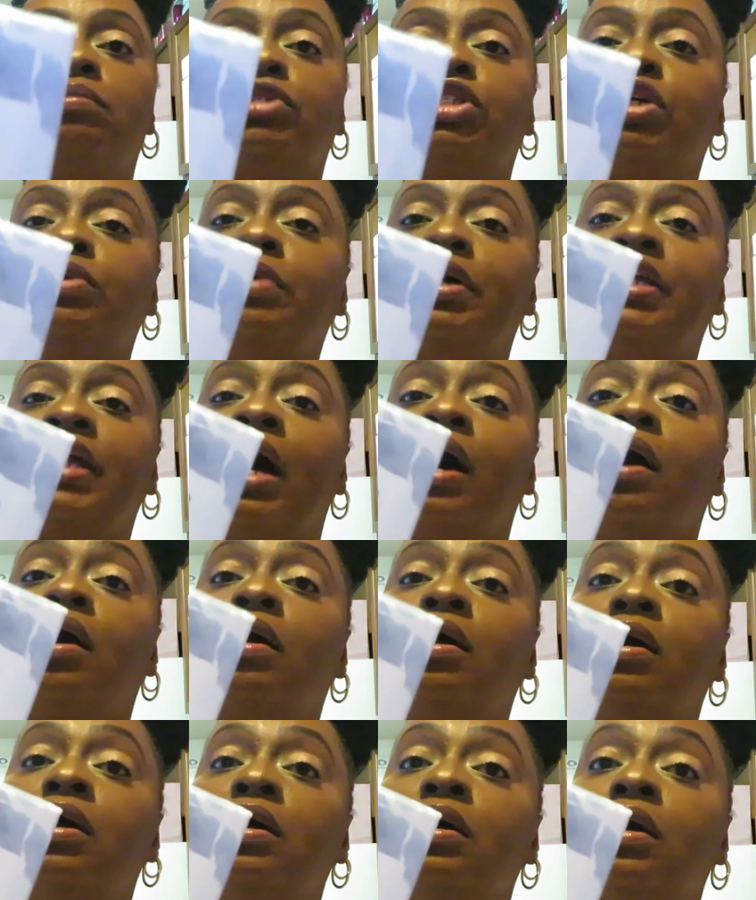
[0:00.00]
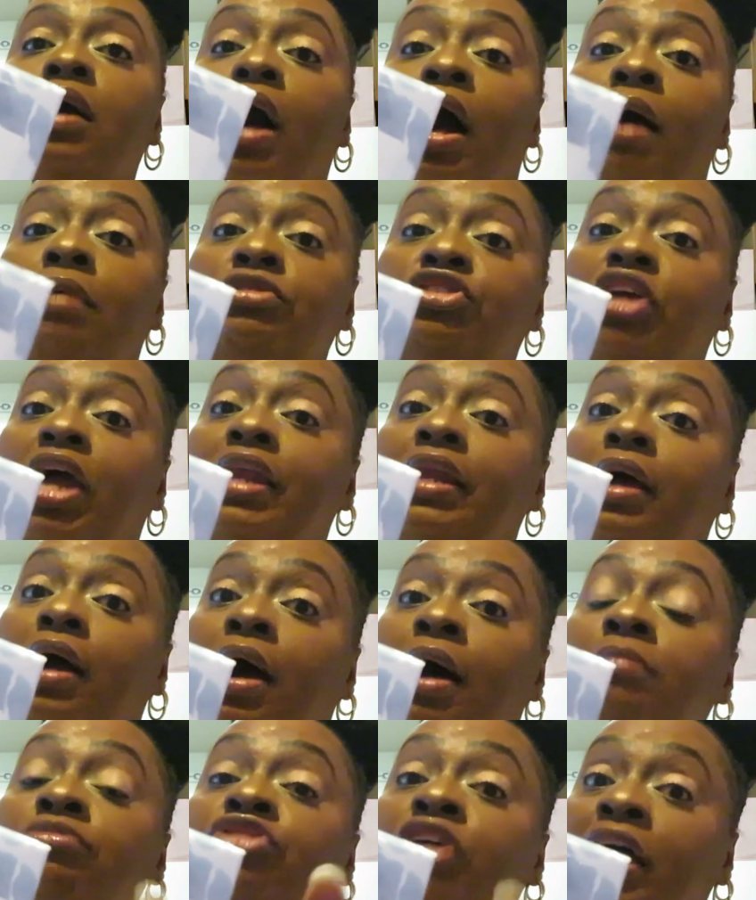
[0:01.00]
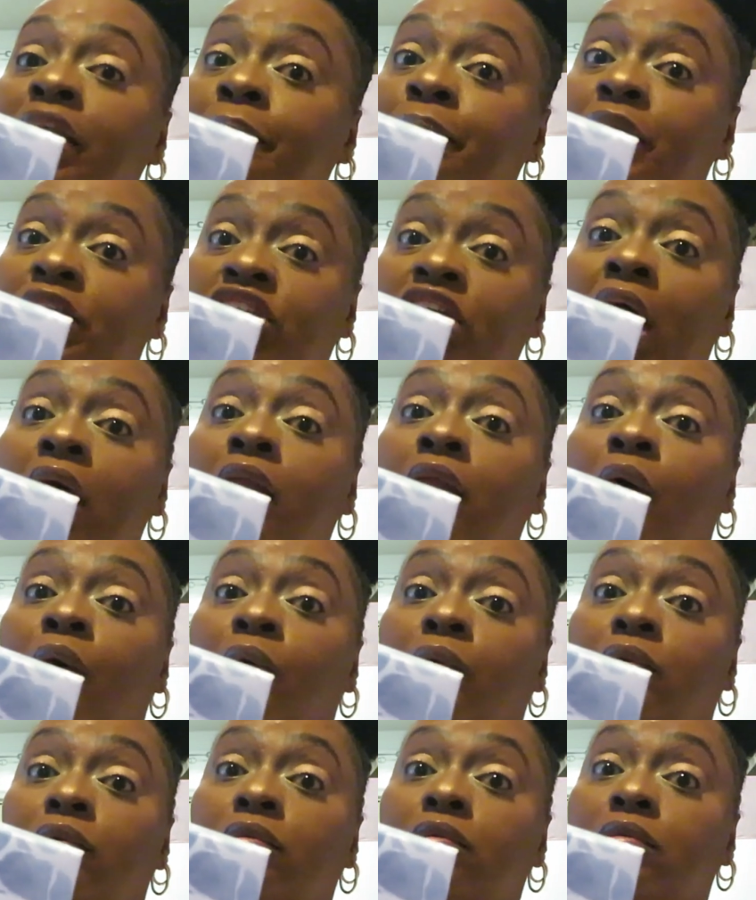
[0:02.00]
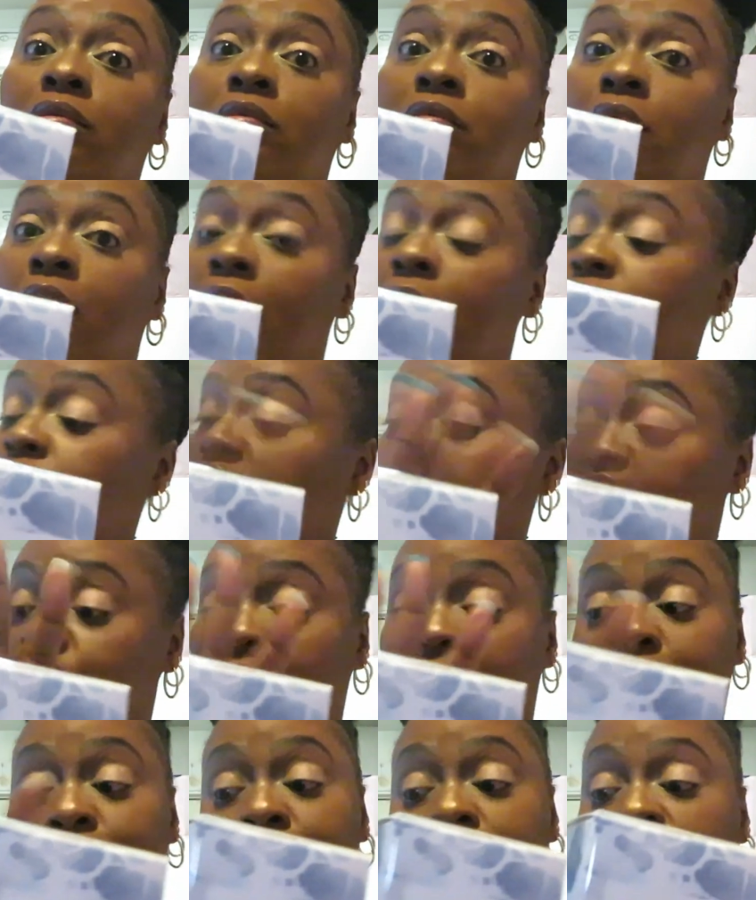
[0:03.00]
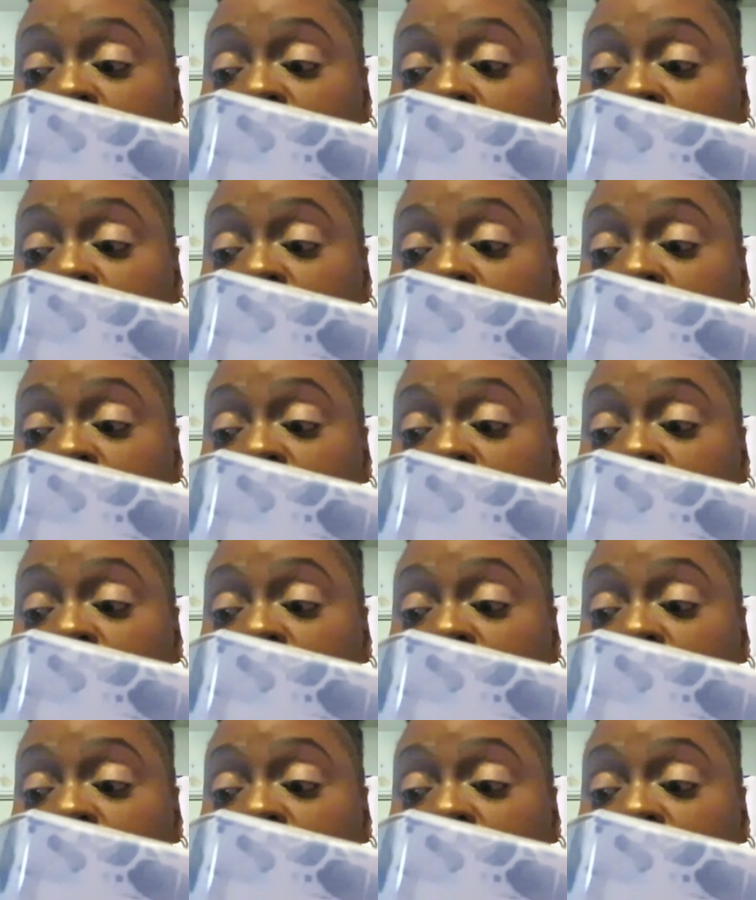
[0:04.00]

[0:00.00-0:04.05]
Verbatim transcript: I'm showing y'all. I'm trying to. I'm trying to put y'all on. I'm just trying to